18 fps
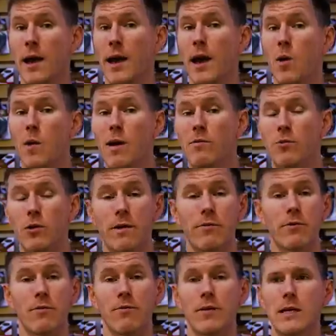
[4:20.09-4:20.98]
However,
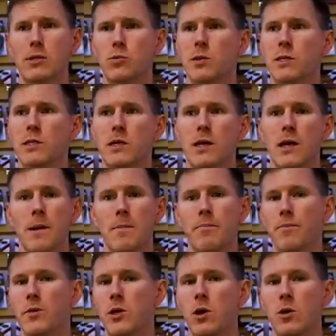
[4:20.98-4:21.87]
if you're faced with
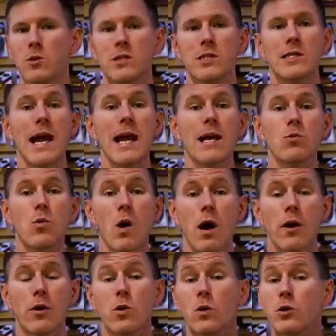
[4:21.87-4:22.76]
some, you know, stained
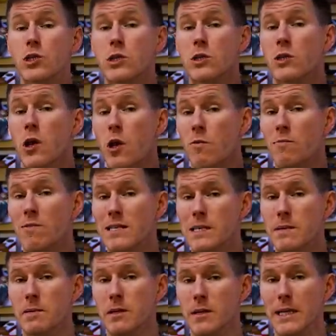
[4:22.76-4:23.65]
water or just low
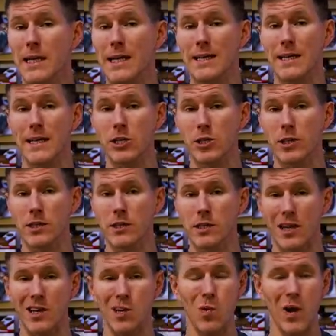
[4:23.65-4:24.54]
visibility
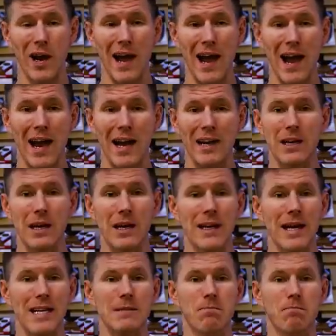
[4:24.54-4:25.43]
conditions and you want to add
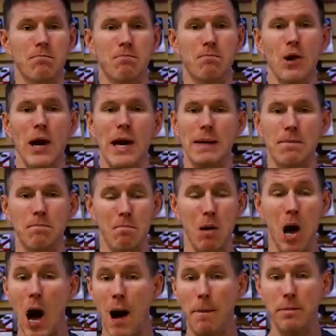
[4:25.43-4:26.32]
a nice bright
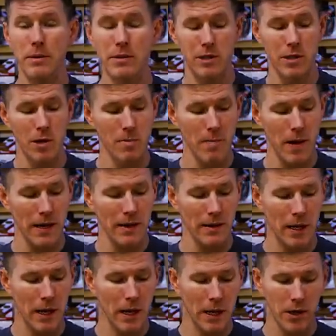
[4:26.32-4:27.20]
pop to your
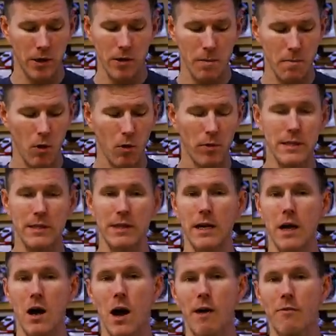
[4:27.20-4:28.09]
bait, you can pull this
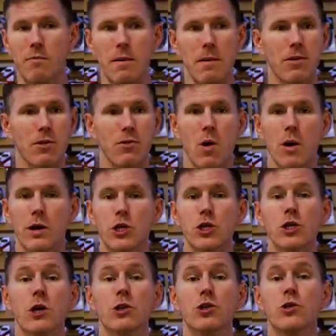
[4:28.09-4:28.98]
thing off, maybe throw on a
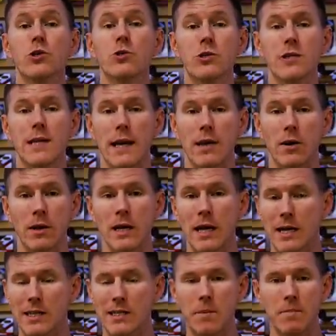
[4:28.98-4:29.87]
chartreuse tail,
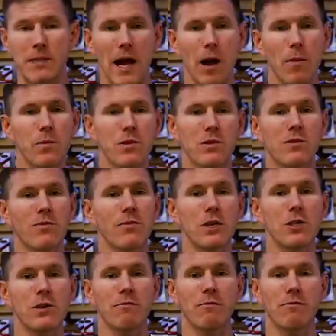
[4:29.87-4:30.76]
something to help those
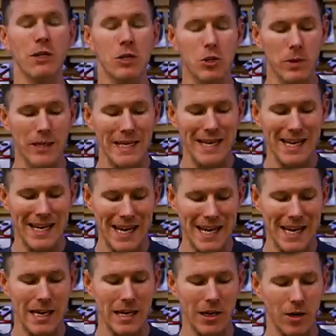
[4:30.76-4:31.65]
fish visually
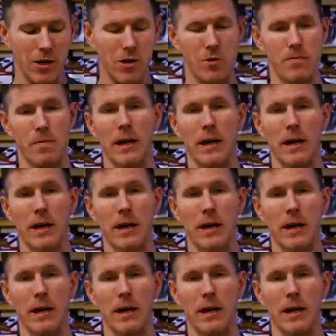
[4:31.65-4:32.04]
key in on your